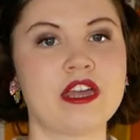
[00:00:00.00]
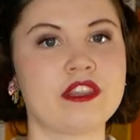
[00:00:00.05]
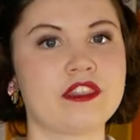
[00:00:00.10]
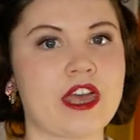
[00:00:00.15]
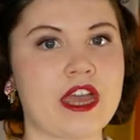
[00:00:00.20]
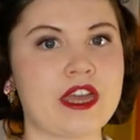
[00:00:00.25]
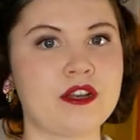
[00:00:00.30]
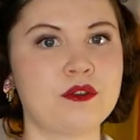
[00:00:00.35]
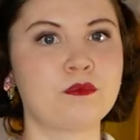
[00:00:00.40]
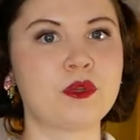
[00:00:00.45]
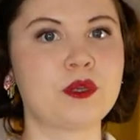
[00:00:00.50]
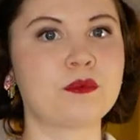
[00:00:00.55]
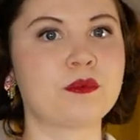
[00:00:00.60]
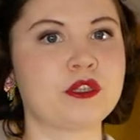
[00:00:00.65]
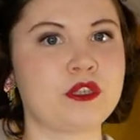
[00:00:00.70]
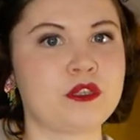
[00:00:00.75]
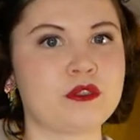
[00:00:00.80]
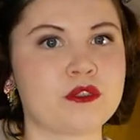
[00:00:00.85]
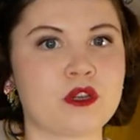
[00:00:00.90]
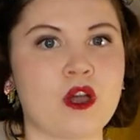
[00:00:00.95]
Then we
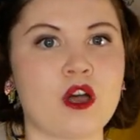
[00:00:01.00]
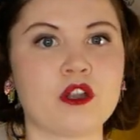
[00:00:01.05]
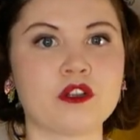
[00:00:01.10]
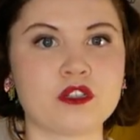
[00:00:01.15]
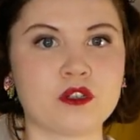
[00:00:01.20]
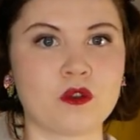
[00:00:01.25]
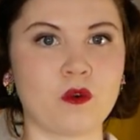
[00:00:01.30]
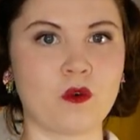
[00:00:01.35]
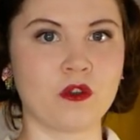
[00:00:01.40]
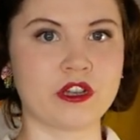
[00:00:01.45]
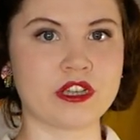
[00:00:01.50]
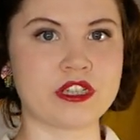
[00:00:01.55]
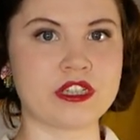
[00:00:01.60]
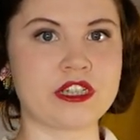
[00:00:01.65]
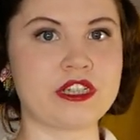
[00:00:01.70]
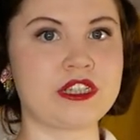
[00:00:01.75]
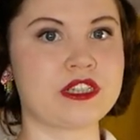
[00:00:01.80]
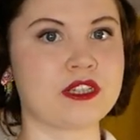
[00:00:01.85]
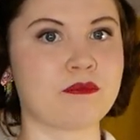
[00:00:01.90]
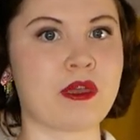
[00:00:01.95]
will use cotton
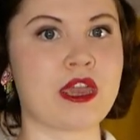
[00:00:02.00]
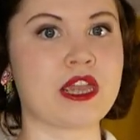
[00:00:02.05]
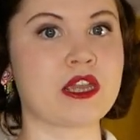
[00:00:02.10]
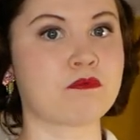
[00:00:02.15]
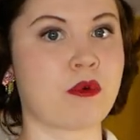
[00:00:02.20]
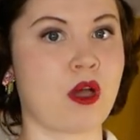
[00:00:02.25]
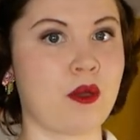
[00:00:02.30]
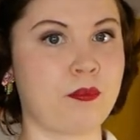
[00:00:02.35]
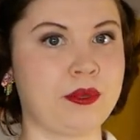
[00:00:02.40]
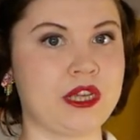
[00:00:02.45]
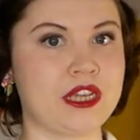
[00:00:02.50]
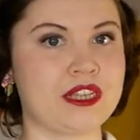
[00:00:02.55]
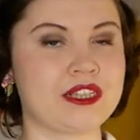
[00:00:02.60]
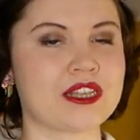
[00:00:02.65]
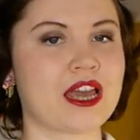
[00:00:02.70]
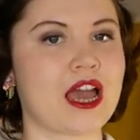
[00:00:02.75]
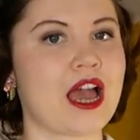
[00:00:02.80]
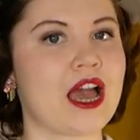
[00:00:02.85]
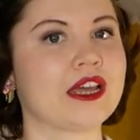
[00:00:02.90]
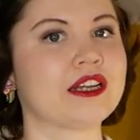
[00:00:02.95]
organdy to make
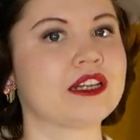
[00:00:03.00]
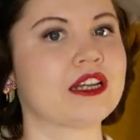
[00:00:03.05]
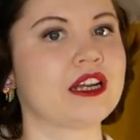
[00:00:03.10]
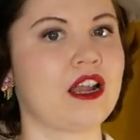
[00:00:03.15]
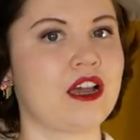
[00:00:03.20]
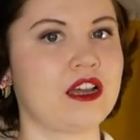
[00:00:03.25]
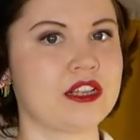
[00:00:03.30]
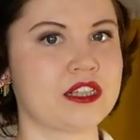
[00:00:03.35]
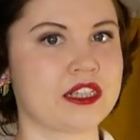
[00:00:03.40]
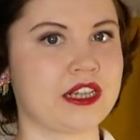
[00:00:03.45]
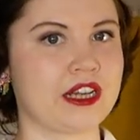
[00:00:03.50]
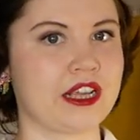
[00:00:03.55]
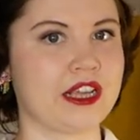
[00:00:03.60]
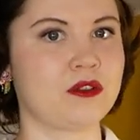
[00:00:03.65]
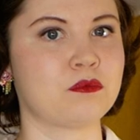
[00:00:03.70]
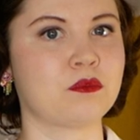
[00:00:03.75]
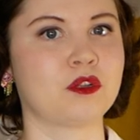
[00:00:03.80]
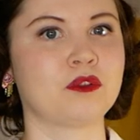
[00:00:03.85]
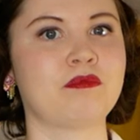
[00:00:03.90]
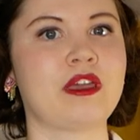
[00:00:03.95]
poppies, and
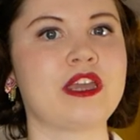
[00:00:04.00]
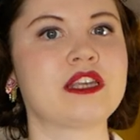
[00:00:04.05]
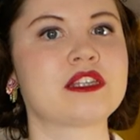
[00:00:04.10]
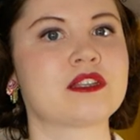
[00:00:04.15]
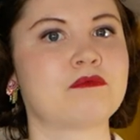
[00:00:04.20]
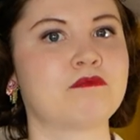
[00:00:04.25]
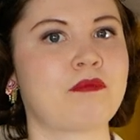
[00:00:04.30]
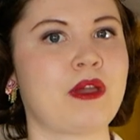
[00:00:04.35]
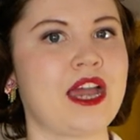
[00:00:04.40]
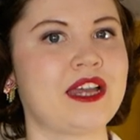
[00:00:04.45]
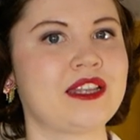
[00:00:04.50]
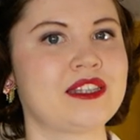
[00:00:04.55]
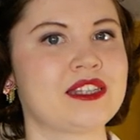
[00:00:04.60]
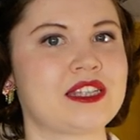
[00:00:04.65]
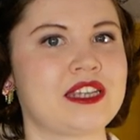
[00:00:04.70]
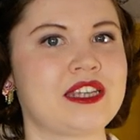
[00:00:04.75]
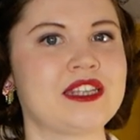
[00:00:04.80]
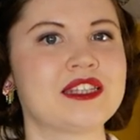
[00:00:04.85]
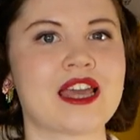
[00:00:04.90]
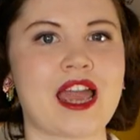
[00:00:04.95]
lastly we'll make some
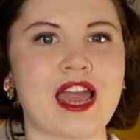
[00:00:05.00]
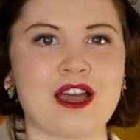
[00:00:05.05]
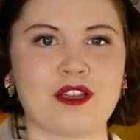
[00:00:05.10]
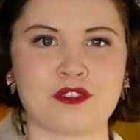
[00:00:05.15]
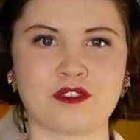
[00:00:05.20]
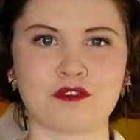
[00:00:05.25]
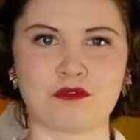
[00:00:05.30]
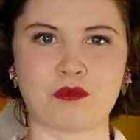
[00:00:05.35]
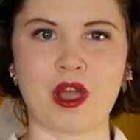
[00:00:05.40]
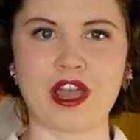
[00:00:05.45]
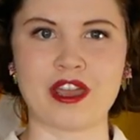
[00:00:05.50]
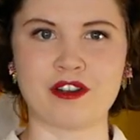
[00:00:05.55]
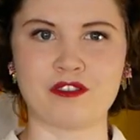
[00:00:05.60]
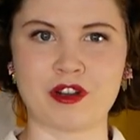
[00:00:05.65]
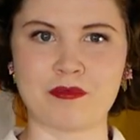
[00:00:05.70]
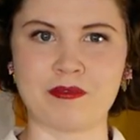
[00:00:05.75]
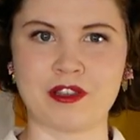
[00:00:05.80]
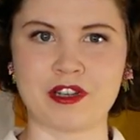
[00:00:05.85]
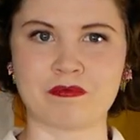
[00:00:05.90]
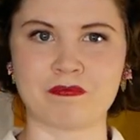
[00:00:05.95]
pansies out of wired
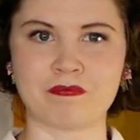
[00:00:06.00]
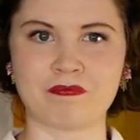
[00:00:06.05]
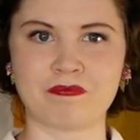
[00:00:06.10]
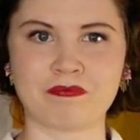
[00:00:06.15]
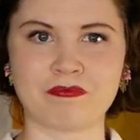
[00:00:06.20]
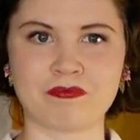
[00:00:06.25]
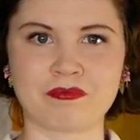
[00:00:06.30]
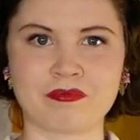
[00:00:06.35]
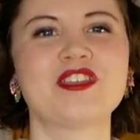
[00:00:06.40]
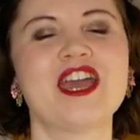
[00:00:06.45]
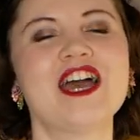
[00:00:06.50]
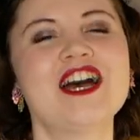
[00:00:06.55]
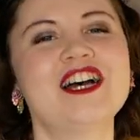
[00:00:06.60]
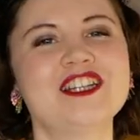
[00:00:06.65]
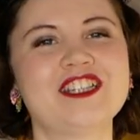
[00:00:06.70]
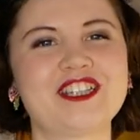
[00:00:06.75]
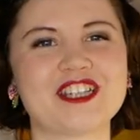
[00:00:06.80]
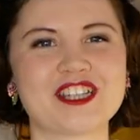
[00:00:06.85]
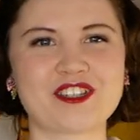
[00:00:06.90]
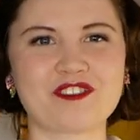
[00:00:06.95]
ribbon.
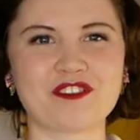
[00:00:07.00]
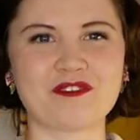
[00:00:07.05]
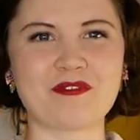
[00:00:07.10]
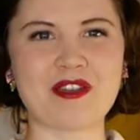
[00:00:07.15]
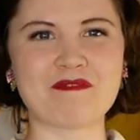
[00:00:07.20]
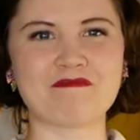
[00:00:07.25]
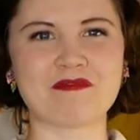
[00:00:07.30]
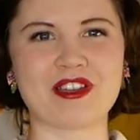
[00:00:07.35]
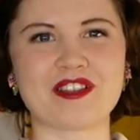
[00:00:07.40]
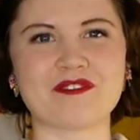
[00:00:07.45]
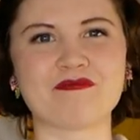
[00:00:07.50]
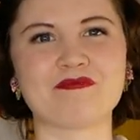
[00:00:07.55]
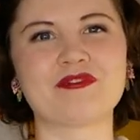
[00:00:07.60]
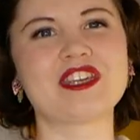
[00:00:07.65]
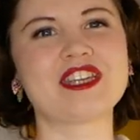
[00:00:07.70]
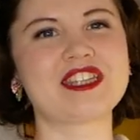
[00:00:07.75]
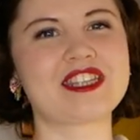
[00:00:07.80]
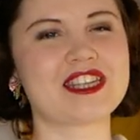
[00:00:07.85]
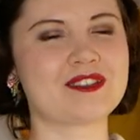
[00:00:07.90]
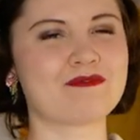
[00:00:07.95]
Just remember,
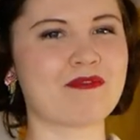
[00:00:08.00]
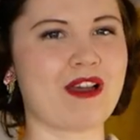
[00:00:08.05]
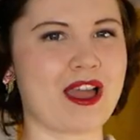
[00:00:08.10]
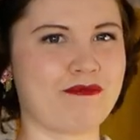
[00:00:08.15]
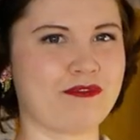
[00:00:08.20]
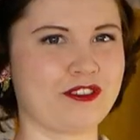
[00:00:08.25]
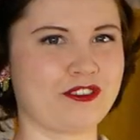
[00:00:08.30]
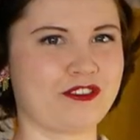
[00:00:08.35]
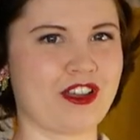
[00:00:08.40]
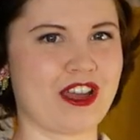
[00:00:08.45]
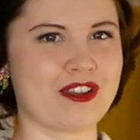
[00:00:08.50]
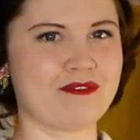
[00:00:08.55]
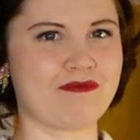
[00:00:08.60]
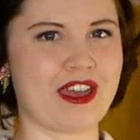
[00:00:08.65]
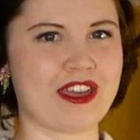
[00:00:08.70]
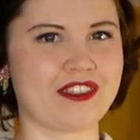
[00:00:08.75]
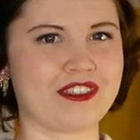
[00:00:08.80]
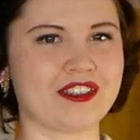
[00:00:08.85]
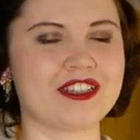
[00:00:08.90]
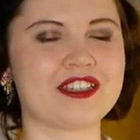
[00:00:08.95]
this is my preferred
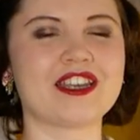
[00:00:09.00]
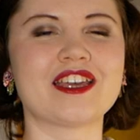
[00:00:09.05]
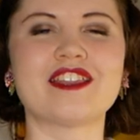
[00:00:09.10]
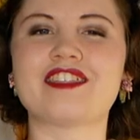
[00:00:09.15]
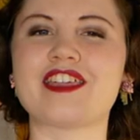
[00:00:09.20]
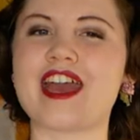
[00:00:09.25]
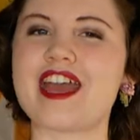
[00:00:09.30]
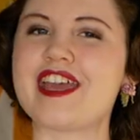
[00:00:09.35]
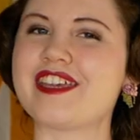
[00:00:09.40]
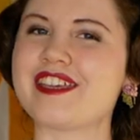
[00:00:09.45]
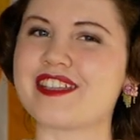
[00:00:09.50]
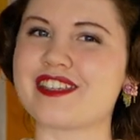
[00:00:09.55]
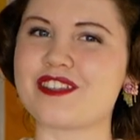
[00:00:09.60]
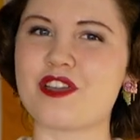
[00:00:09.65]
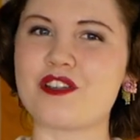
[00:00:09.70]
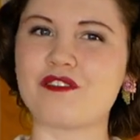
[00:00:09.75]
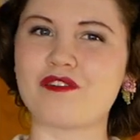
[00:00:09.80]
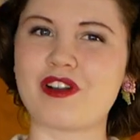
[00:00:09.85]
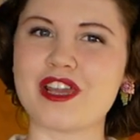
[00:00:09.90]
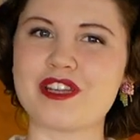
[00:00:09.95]
method. There is
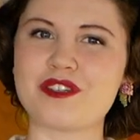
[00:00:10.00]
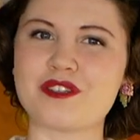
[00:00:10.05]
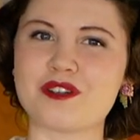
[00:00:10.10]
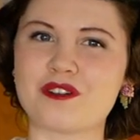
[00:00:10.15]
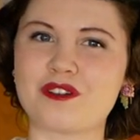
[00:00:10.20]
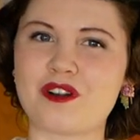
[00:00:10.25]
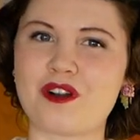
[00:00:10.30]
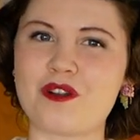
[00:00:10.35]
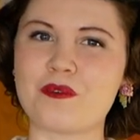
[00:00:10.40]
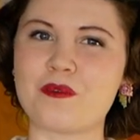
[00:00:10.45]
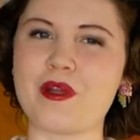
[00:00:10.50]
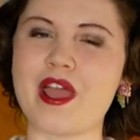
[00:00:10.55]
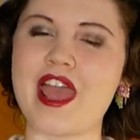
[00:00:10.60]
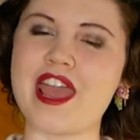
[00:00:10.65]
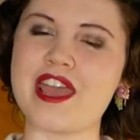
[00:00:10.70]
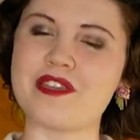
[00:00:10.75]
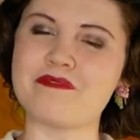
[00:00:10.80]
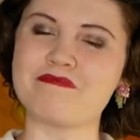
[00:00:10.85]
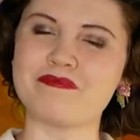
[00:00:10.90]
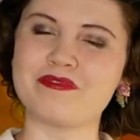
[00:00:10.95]
no right or wrong
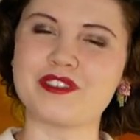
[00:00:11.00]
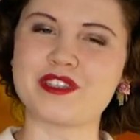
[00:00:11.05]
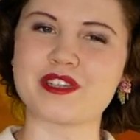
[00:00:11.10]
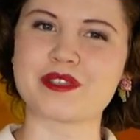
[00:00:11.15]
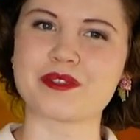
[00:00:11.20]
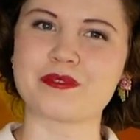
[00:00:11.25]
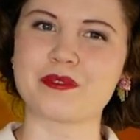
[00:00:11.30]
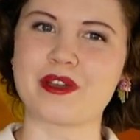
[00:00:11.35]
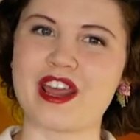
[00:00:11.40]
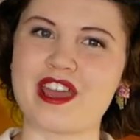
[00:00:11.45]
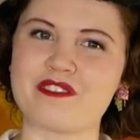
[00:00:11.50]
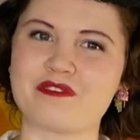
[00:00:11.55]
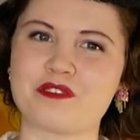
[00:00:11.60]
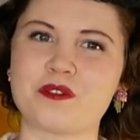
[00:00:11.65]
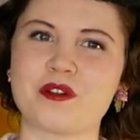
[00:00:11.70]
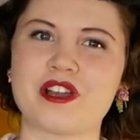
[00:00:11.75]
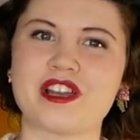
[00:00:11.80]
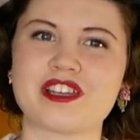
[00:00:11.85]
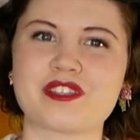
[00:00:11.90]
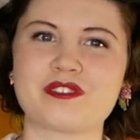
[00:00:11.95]
way, just whatever
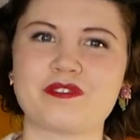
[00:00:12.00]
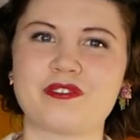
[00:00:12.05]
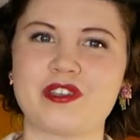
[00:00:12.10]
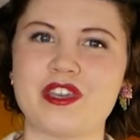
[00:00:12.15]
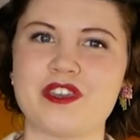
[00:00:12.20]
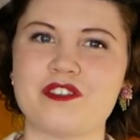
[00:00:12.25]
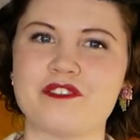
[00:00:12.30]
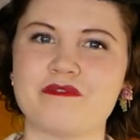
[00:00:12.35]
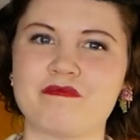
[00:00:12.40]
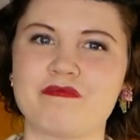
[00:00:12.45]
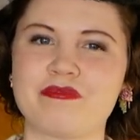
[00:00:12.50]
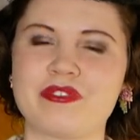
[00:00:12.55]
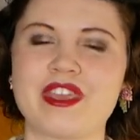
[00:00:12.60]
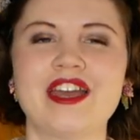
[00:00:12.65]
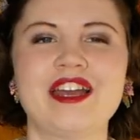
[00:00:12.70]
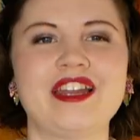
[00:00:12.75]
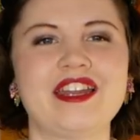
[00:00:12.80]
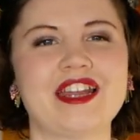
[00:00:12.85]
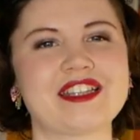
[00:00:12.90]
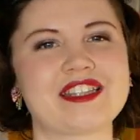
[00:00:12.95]
works for you.
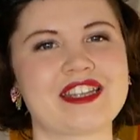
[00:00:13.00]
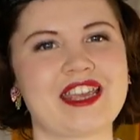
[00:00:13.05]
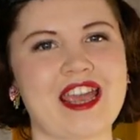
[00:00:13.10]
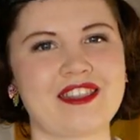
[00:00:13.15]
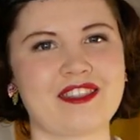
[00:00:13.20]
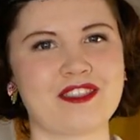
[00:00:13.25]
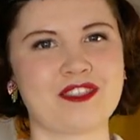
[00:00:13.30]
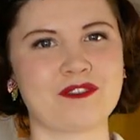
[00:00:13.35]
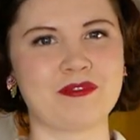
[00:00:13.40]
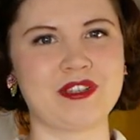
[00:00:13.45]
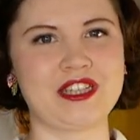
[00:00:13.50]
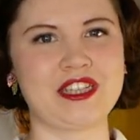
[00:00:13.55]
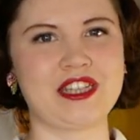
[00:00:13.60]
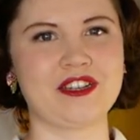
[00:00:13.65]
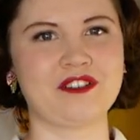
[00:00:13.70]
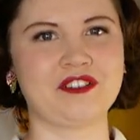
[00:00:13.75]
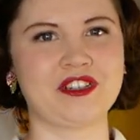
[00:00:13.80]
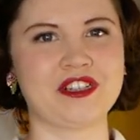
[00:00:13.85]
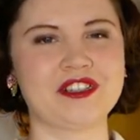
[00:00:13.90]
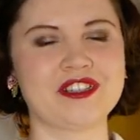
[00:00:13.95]
Let's gather the
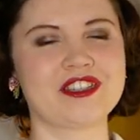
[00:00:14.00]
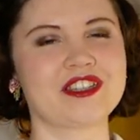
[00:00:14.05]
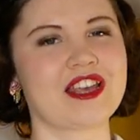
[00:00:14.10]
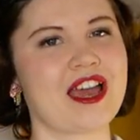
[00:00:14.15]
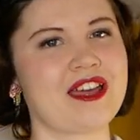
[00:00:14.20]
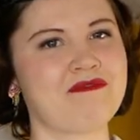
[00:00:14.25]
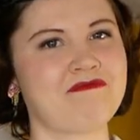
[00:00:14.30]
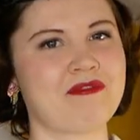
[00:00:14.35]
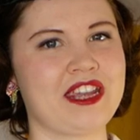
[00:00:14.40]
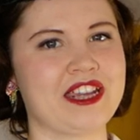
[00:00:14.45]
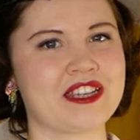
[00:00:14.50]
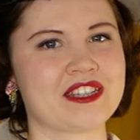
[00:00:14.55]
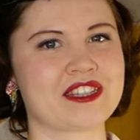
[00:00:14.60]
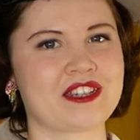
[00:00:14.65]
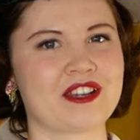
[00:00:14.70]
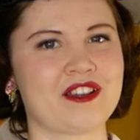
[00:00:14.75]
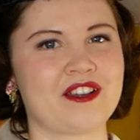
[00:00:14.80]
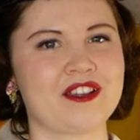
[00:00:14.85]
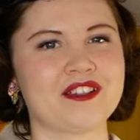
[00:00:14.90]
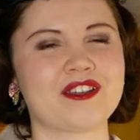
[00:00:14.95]
materials and make a
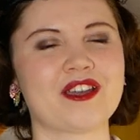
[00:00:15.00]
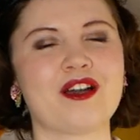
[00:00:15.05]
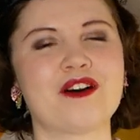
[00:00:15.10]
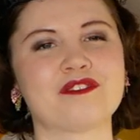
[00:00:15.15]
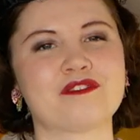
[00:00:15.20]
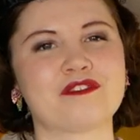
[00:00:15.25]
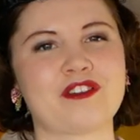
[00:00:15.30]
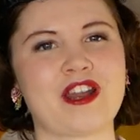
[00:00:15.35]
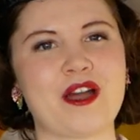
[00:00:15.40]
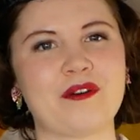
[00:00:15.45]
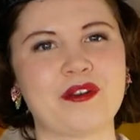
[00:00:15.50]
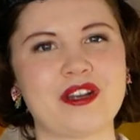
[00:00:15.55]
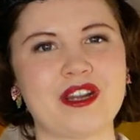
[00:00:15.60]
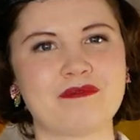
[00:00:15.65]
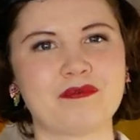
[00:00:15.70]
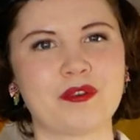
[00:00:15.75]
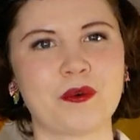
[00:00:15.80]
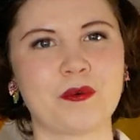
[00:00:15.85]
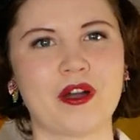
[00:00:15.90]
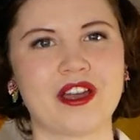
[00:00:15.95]
start on flower
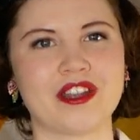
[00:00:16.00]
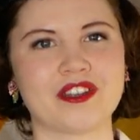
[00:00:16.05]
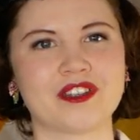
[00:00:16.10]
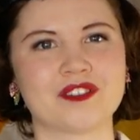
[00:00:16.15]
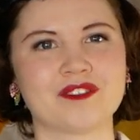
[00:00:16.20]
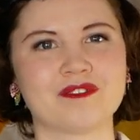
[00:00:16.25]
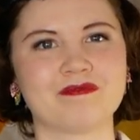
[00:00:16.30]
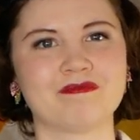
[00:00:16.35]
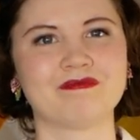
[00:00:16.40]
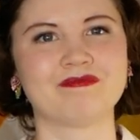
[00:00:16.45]
number one.